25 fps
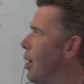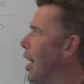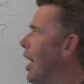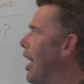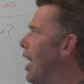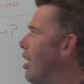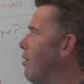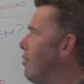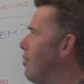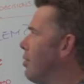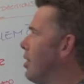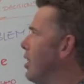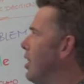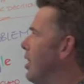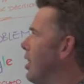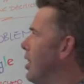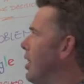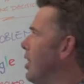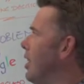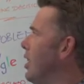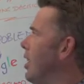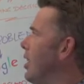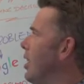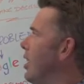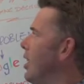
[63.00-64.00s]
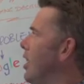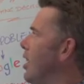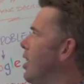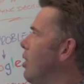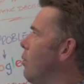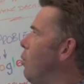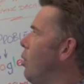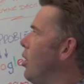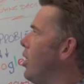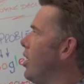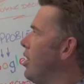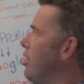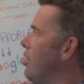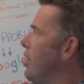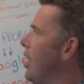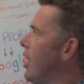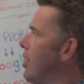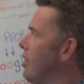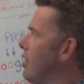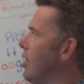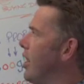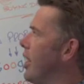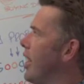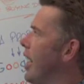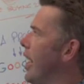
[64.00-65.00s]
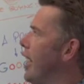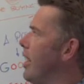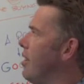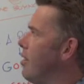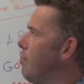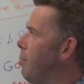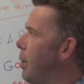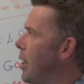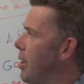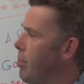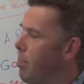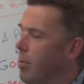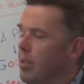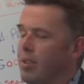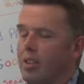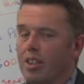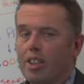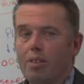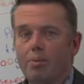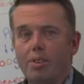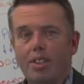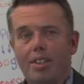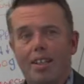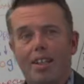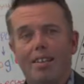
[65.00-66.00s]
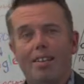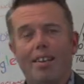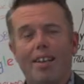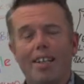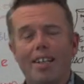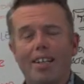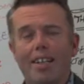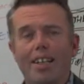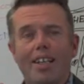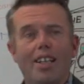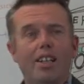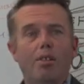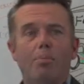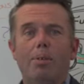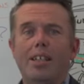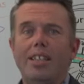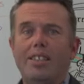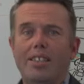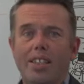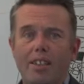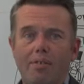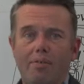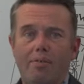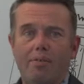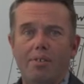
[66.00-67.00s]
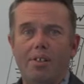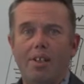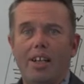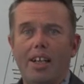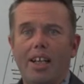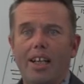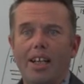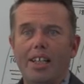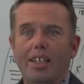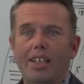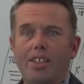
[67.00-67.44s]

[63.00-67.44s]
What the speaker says: have. What you're actually getting people to do is to think a little bit differently.